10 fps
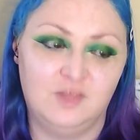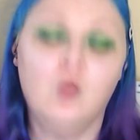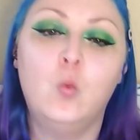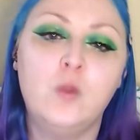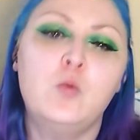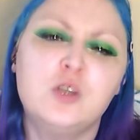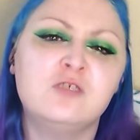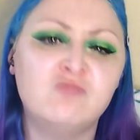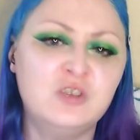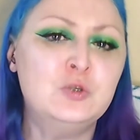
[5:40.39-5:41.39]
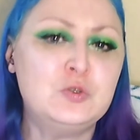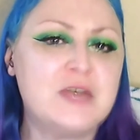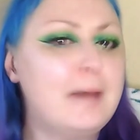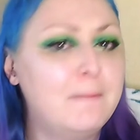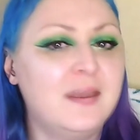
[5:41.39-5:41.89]
We wouldn't use
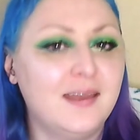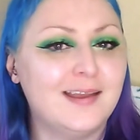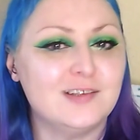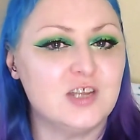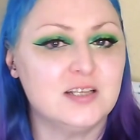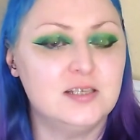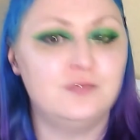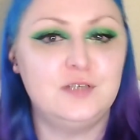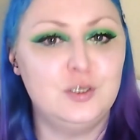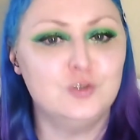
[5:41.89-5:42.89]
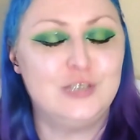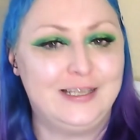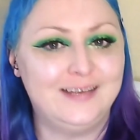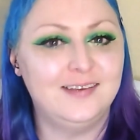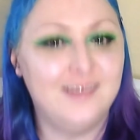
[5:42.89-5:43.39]
that many adjectives
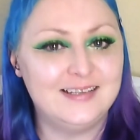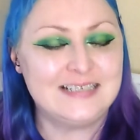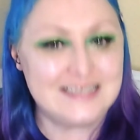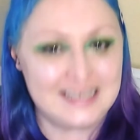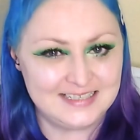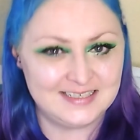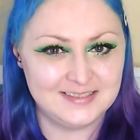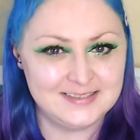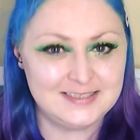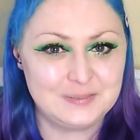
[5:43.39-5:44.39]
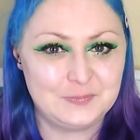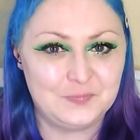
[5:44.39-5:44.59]
usually in a sentence.